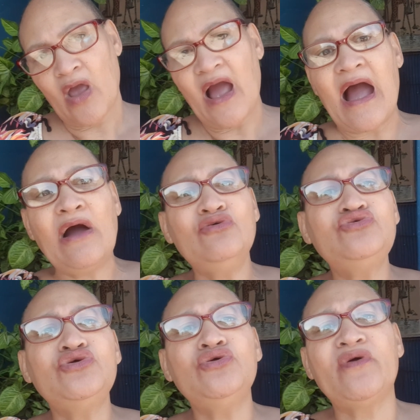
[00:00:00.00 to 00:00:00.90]
How
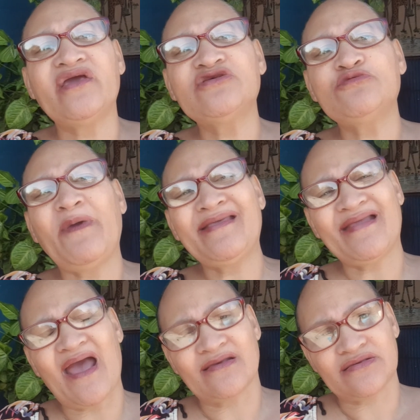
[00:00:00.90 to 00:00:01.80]
do you expect
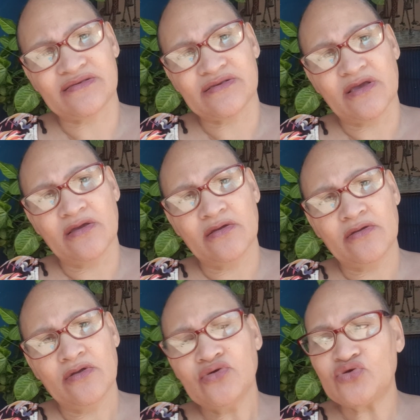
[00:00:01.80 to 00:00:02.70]
us
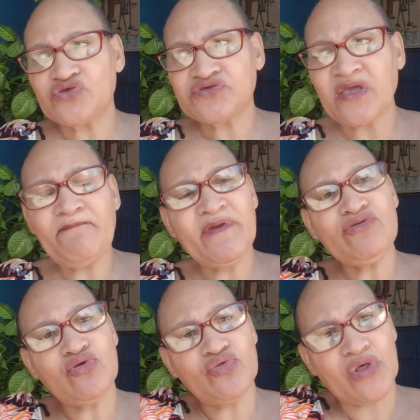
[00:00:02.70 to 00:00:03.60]
to step
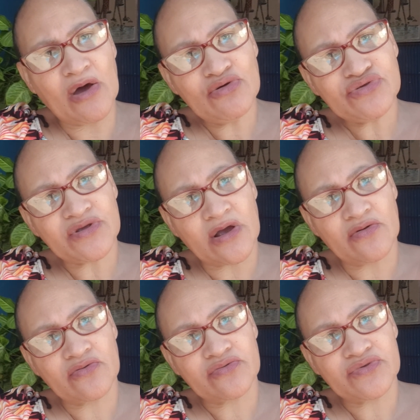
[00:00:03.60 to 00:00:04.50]
into those
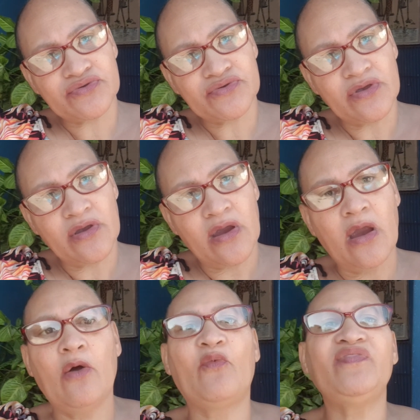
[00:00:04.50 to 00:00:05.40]
roles
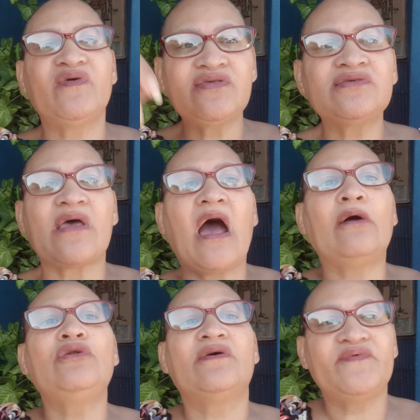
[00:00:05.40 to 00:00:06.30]
when this is
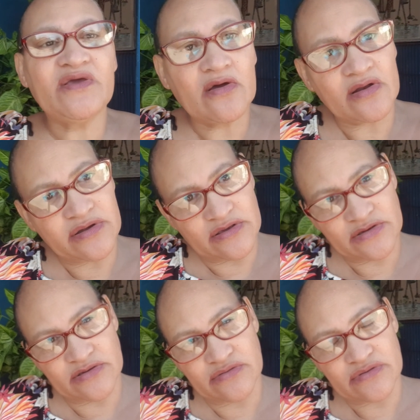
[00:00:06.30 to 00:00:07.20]
our living
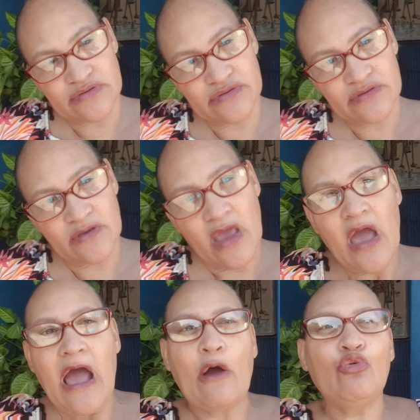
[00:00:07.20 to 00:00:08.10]
conditions,
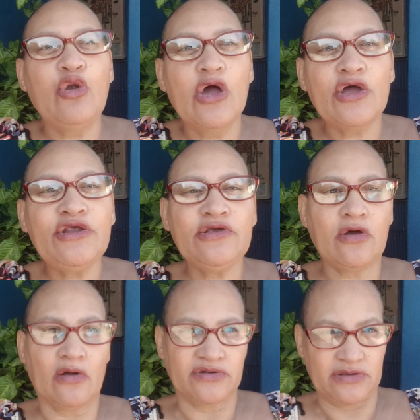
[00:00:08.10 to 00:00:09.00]
our learning
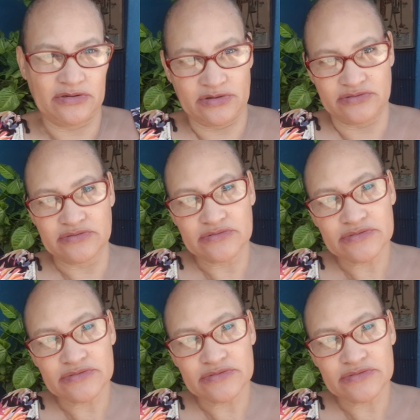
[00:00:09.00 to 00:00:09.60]
conditions?